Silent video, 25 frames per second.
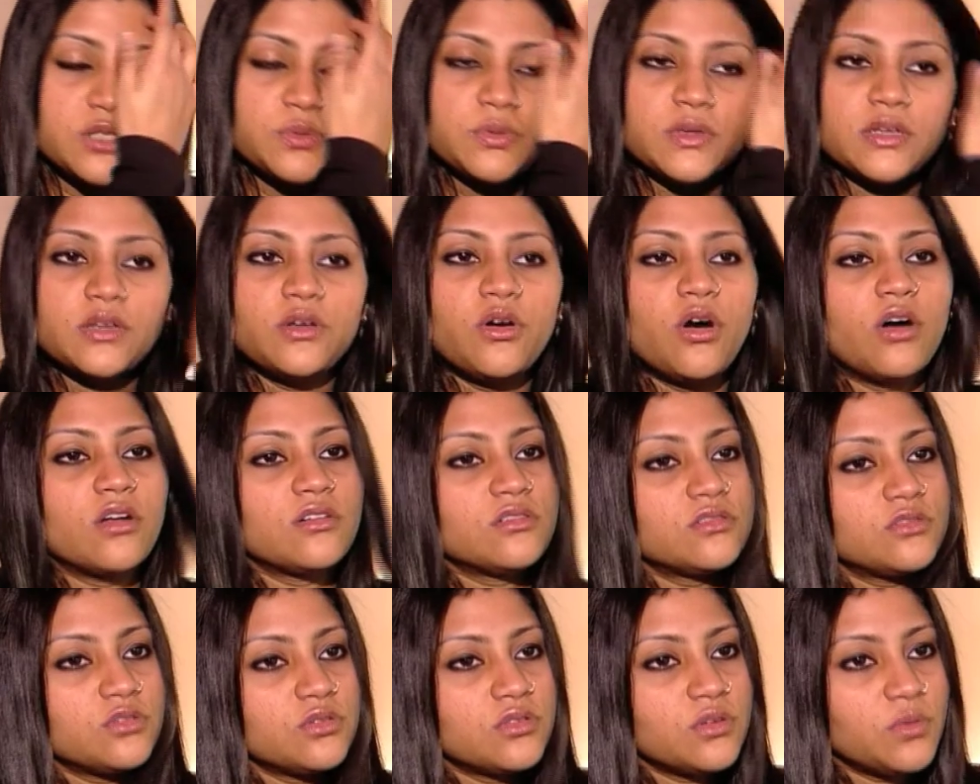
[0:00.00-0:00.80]
we'd
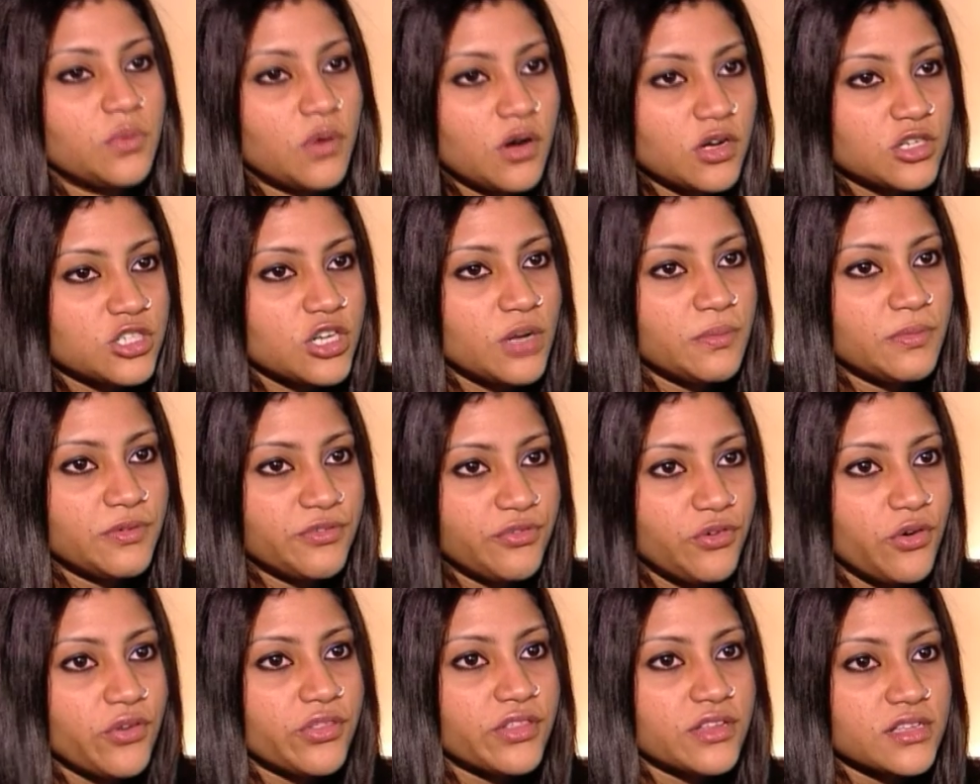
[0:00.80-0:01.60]
gone to the workshop
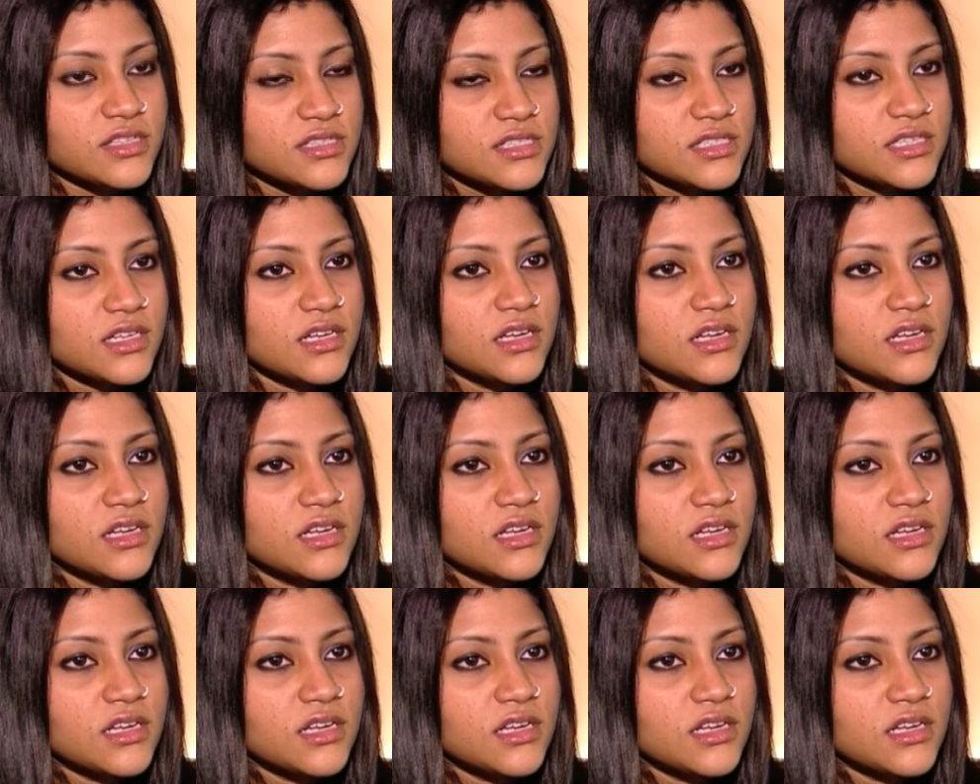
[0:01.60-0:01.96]
before this.